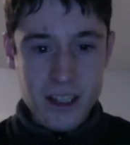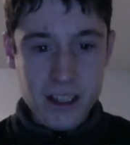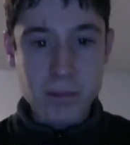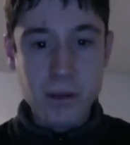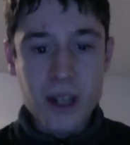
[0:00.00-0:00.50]

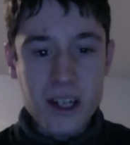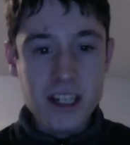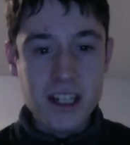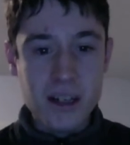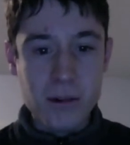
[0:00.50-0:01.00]
The plot
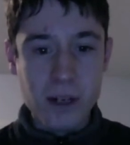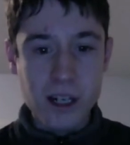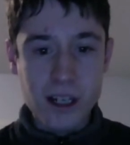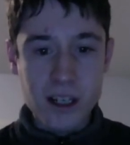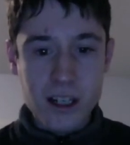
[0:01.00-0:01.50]
needed
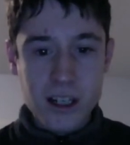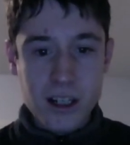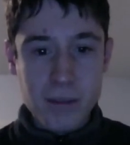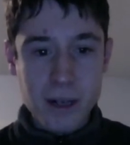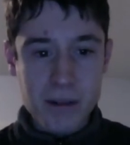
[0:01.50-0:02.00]
work,
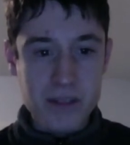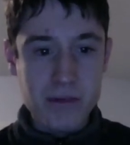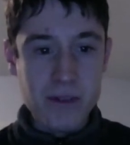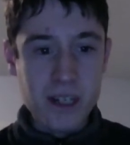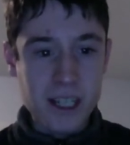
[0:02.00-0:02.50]
but it was
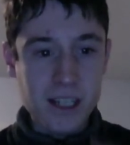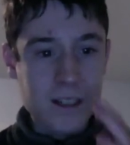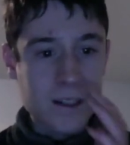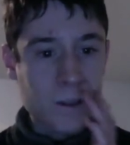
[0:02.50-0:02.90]
funny.